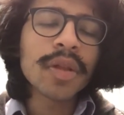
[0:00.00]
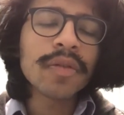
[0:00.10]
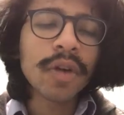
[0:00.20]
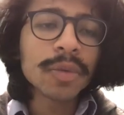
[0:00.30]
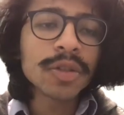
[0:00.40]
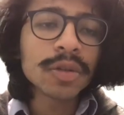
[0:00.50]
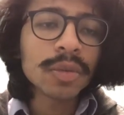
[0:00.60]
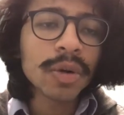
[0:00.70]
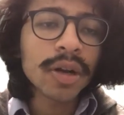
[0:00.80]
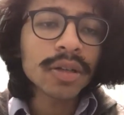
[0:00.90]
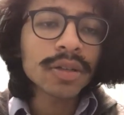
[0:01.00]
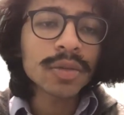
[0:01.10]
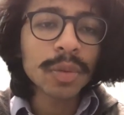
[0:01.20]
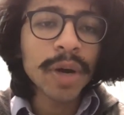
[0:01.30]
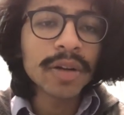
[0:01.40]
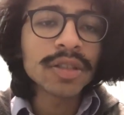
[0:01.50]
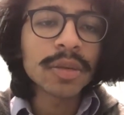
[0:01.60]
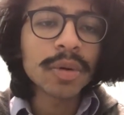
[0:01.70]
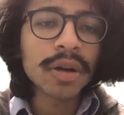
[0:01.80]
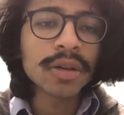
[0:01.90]
pharmaceutical products or
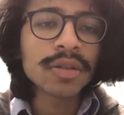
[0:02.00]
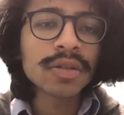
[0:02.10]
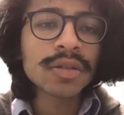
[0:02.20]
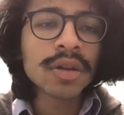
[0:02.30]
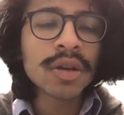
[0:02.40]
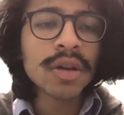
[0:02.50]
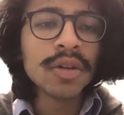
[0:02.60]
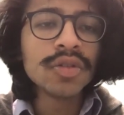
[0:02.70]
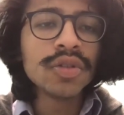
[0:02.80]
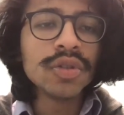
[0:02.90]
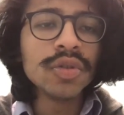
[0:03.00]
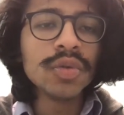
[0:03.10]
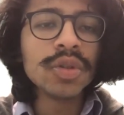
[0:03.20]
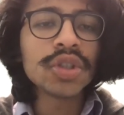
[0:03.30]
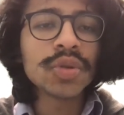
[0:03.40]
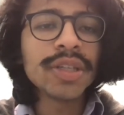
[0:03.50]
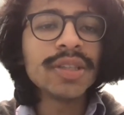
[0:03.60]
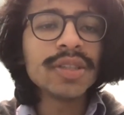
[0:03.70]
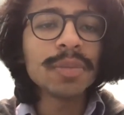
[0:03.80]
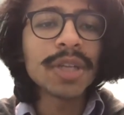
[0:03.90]
biotech products to
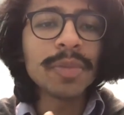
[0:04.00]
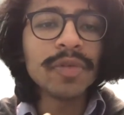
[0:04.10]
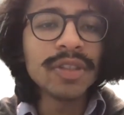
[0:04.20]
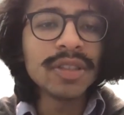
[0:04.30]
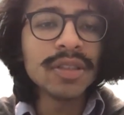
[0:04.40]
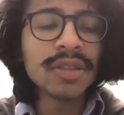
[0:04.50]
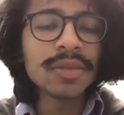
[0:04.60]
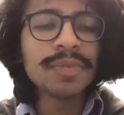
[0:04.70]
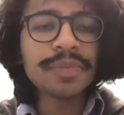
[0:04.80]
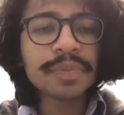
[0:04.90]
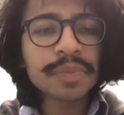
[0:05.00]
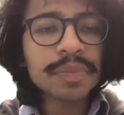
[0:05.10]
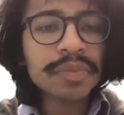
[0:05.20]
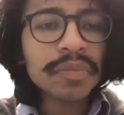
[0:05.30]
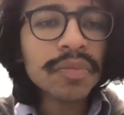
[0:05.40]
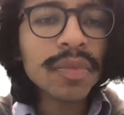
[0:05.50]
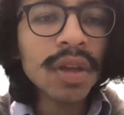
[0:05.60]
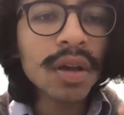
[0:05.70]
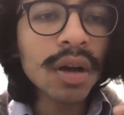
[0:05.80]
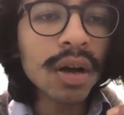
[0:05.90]
treat some type of disease.
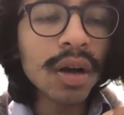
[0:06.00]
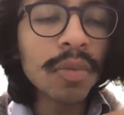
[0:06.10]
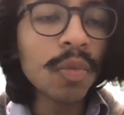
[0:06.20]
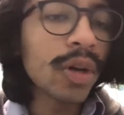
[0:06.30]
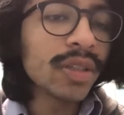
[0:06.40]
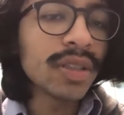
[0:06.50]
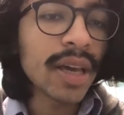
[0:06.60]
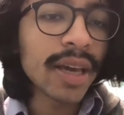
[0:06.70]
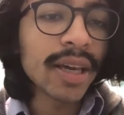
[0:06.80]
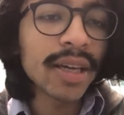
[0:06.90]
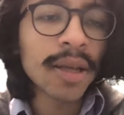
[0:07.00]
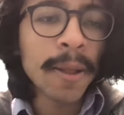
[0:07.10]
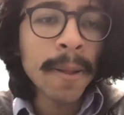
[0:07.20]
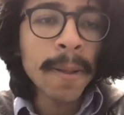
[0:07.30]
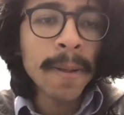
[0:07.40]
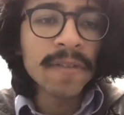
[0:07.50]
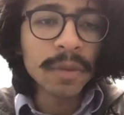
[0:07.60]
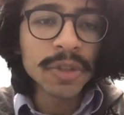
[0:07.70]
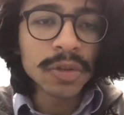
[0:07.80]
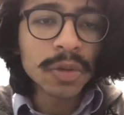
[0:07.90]
What is a
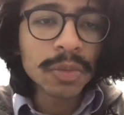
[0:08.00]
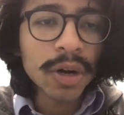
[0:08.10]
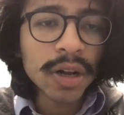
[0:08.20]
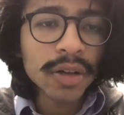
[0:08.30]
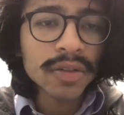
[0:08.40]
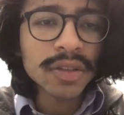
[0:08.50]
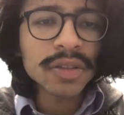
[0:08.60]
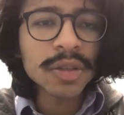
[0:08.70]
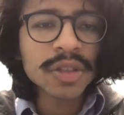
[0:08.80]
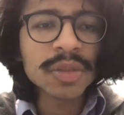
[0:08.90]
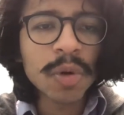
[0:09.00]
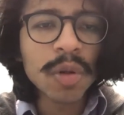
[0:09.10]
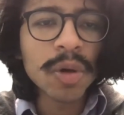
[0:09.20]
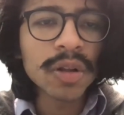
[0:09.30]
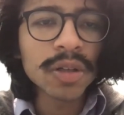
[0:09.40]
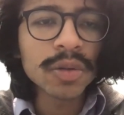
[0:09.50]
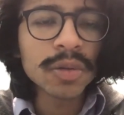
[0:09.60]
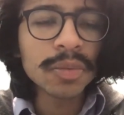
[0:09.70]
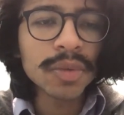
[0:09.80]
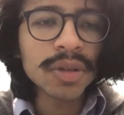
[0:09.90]
pharmaceutical product? This is a small
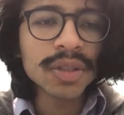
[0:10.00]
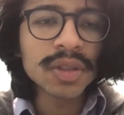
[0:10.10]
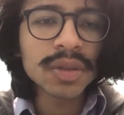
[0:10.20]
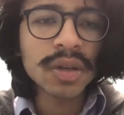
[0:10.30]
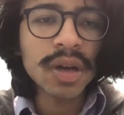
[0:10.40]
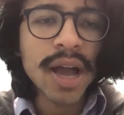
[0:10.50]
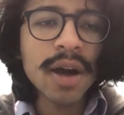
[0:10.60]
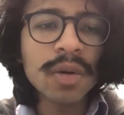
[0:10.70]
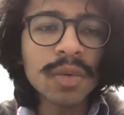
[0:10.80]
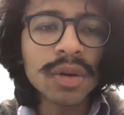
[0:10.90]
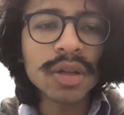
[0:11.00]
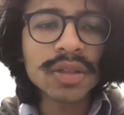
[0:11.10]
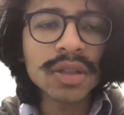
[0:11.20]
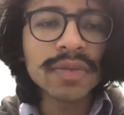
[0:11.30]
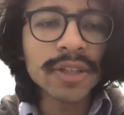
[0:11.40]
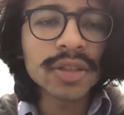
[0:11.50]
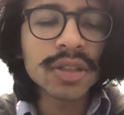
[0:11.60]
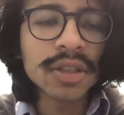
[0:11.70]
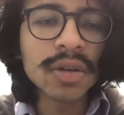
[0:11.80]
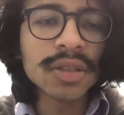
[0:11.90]
molecule, is how it's
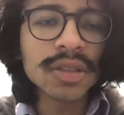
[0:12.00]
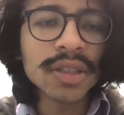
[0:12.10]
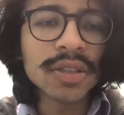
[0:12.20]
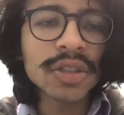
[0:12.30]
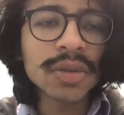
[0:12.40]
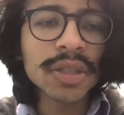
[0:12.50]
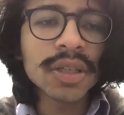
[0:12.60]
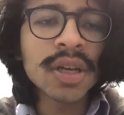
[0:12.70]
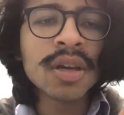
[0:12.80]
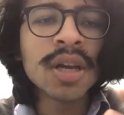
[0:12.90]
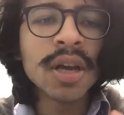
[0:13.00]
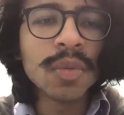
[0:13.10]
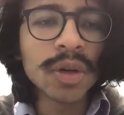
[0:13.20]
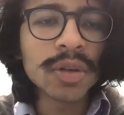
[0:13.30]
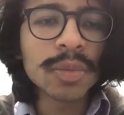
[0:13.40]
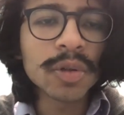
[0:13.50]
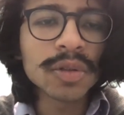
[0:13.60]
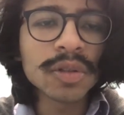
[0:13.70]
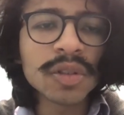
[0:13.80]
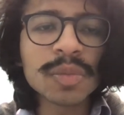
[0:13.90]
conventionally known as in the industry. And what
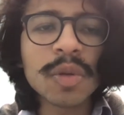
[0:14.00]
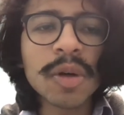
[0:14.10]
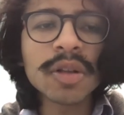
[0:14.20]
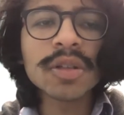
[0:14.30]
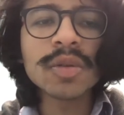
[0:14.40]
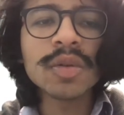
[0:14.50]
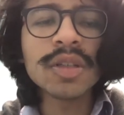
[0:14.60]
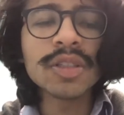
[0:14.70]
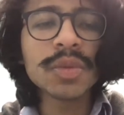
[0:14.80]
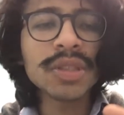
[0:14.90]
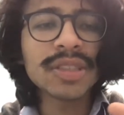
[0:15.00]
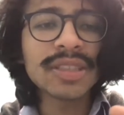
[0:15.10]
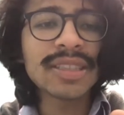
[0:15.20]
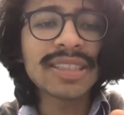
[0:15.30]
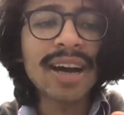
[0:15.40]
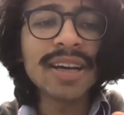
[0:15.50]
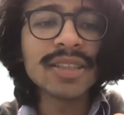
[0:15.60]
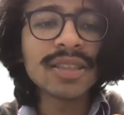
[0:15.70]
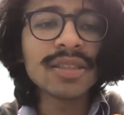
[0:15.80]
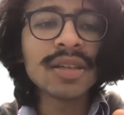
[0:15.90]
composes a small molecule is really its
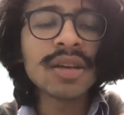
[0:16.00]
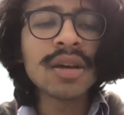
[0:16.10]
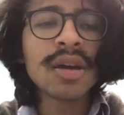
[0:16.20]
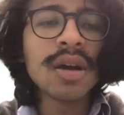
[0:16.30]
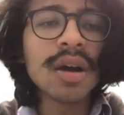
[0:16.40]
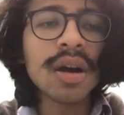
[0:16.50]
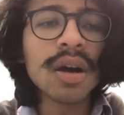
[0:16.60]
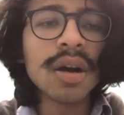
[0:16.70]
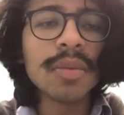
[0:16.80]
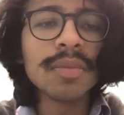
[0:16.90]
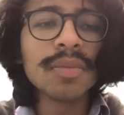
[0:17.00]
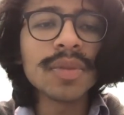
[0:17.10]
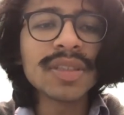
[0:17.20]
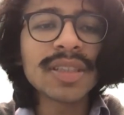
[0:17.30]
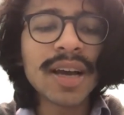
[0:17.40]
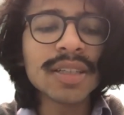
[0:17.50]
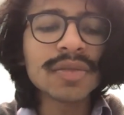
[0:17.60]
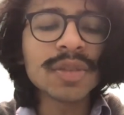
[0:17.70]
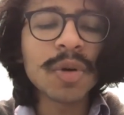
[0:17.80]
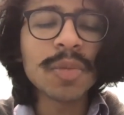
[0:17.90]
size. The size of
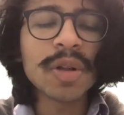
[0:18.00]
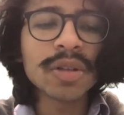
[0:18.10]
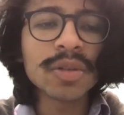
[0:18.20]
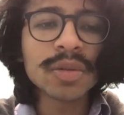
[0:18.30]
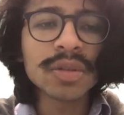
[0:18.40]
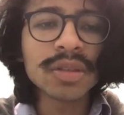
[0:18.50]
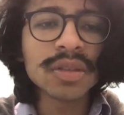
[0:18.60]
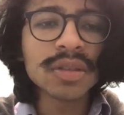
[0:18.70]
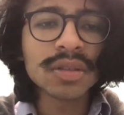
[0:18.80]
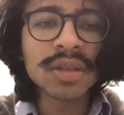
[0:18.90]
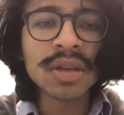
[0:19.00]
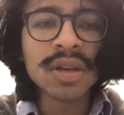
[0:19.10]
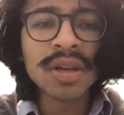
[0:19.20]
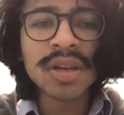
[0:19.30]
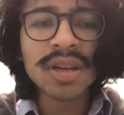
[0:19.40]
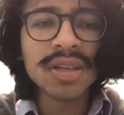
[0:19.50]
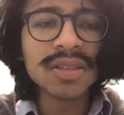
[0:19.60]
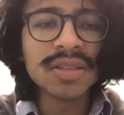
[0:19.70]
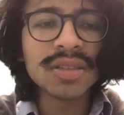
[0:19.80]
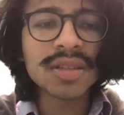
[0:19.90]
small molecules is
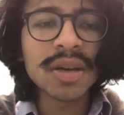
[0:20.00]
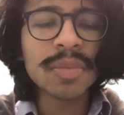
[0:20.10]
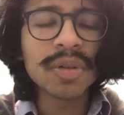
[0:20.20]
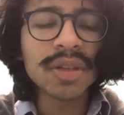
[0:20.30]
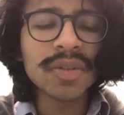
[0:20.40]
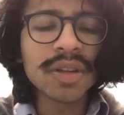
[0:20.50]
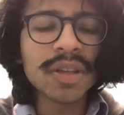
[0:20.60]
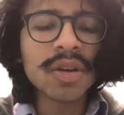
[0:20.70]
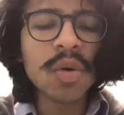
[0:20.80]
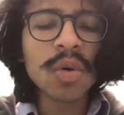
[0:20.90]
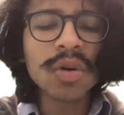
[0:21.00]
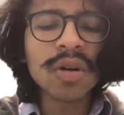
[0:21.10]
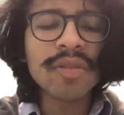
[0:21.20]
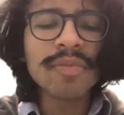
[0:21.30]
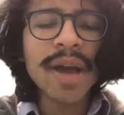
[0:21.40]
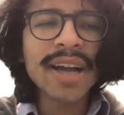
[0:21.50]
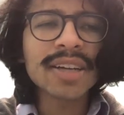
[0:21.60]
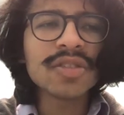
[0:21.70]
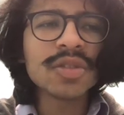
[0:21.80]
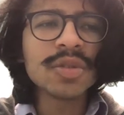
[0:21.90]
I believe on the order of
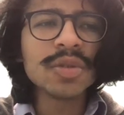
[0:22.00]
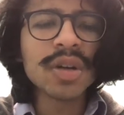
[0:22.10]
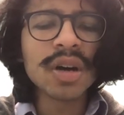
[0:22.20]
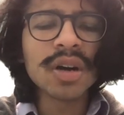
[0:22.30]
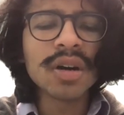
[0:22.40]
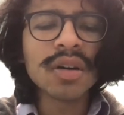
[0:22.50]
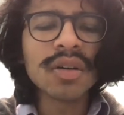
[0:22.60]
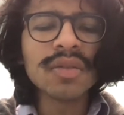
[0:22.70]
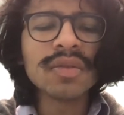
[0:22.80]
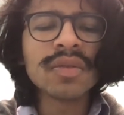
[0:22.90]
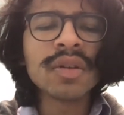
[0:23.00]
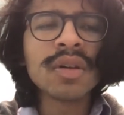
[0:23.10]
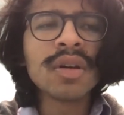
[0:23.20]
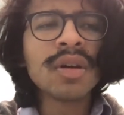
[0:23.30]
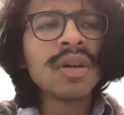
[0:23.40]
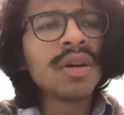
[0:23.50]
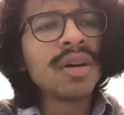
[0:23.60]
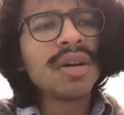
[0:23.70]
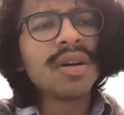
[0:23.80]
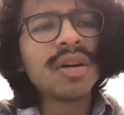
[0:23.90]
magnitude of,
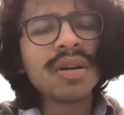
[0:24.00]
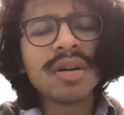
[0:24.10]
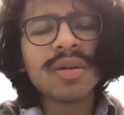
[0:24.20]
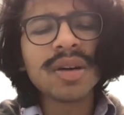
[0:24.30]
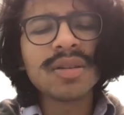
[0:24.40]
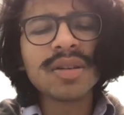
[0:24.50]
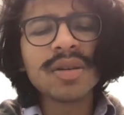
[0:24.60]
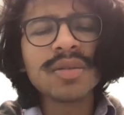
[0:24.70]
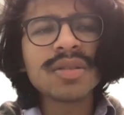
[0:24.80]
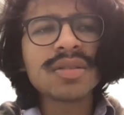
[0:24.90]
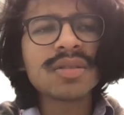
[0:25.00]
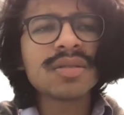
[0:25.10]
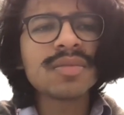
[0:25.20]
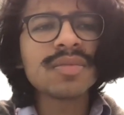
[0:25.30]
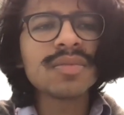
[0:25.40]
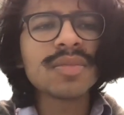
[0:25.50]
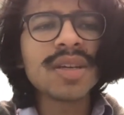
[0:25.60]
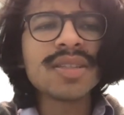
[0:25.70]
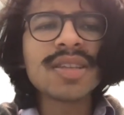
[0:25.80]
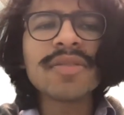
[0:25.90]
I don't know, it's
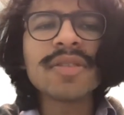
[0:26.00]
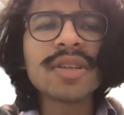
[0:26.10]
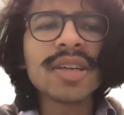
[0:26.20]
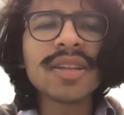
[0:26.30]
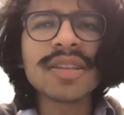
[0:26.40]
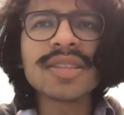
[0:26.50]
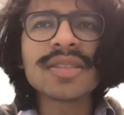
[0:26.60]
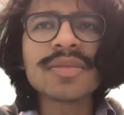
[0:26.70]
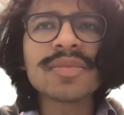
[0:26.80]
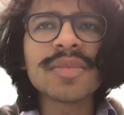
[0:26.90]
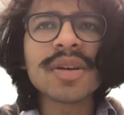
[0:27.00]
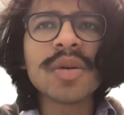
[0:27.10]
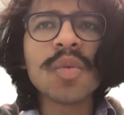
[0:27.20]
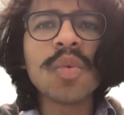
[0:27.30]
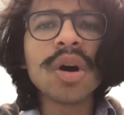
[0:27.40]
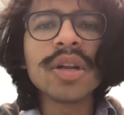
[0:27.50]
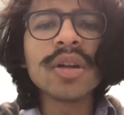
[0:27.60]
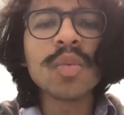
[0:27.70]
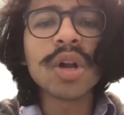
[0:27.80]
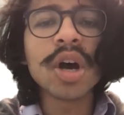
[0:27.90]
definitely at least
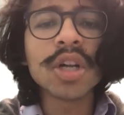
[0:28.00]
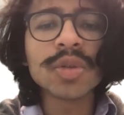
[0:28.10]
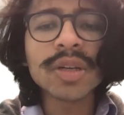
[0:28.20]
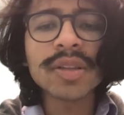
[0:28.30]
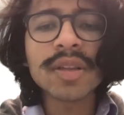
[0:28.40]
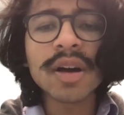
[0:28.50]
1/100th